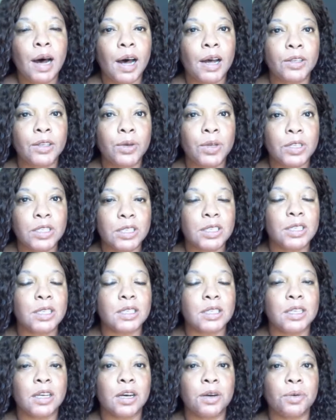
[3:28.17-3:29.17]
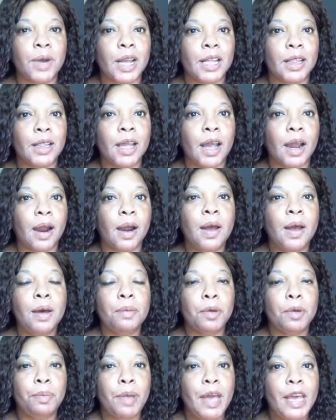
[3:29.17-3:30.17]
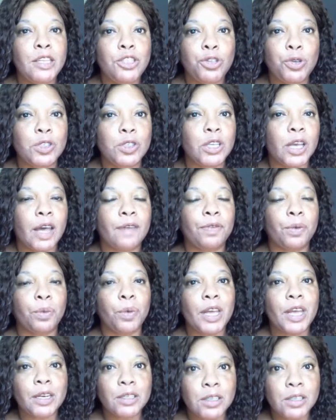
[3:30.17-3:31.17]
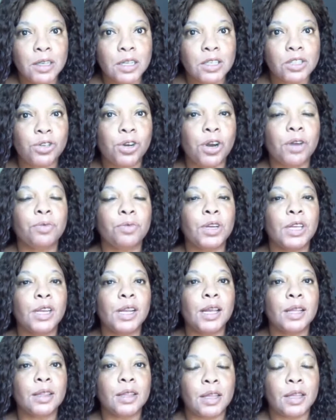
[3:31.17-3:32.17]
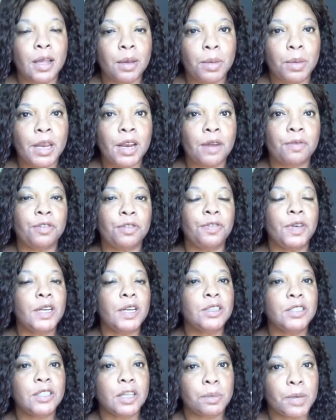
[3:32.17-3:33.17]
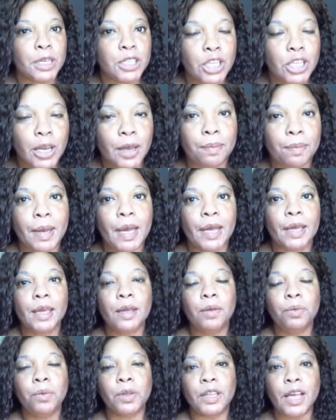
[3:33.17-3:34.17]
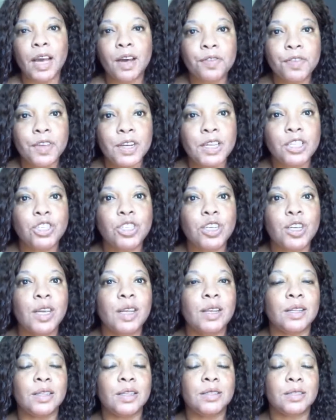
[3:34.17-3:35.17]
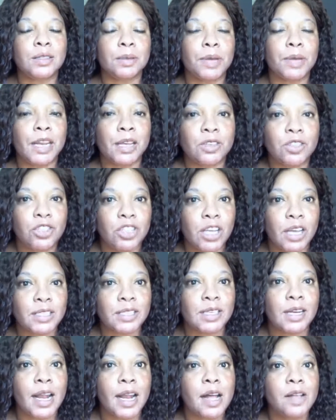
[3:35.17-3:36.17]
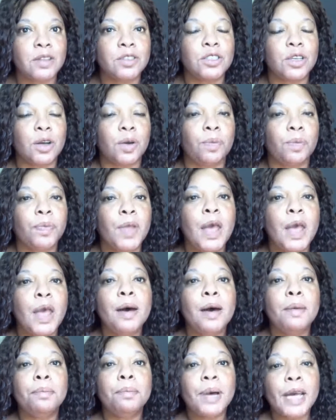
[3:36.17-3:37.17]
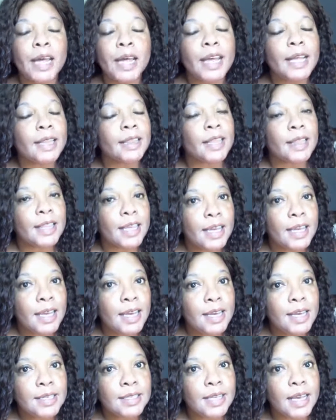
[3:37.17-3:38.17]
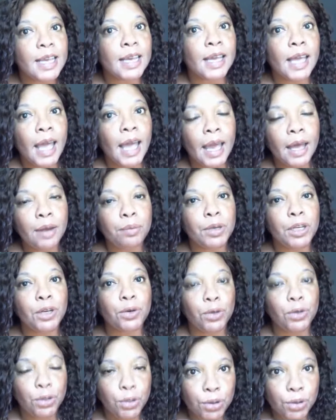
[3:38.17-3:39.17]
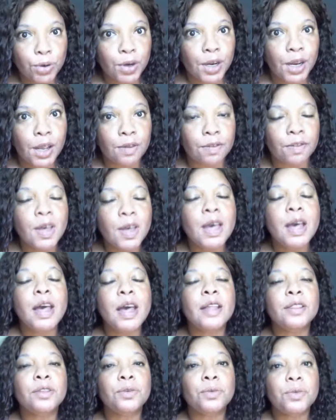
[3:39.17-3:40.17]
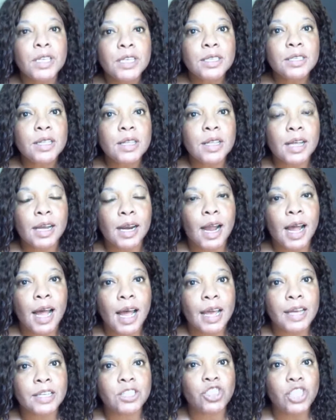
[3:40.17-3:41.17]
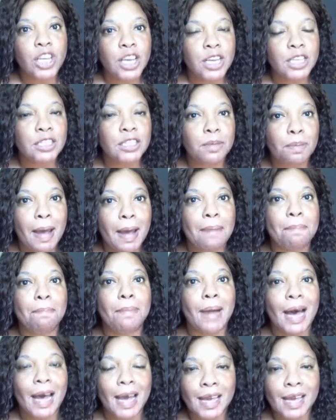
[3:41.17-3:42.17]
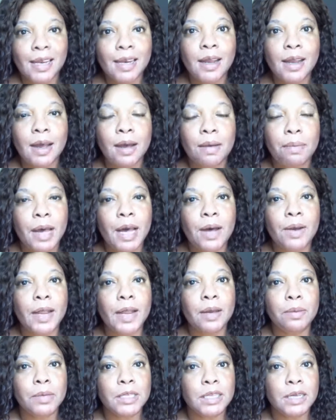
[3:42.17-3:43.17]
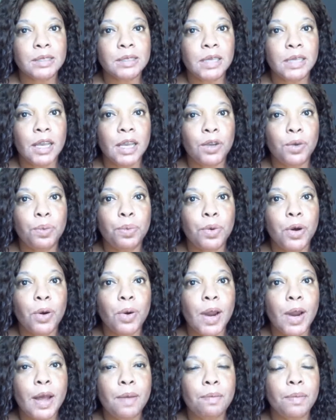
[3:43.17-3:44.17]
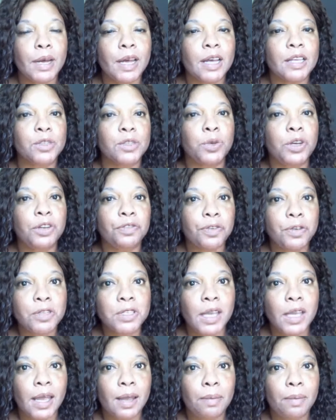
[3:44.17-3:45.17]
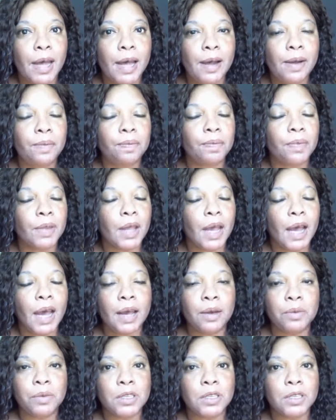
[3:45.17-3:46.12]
you can see the sale right there. But page reads, you got to wait until they start reading, and then they may never finish. They may check it back in without finishing it, and then somebody else checks it out. So, but the thing is, it can be lucrative. And the reason that I changed my mind about Amazon's KU program, because when it first came out, I